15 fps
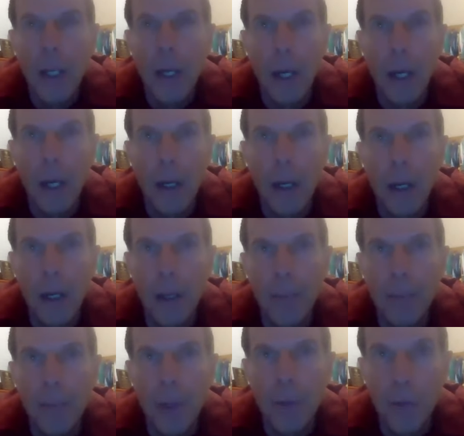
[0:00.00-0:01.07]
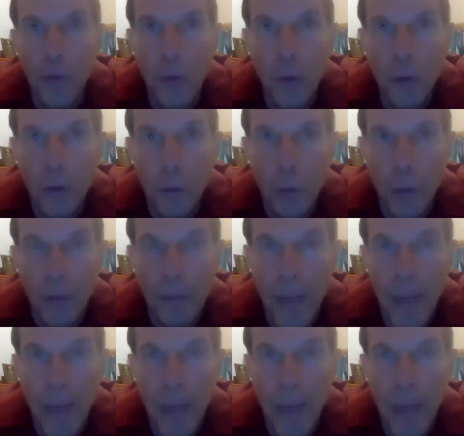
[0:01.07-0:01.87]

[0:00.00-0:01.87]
a folder with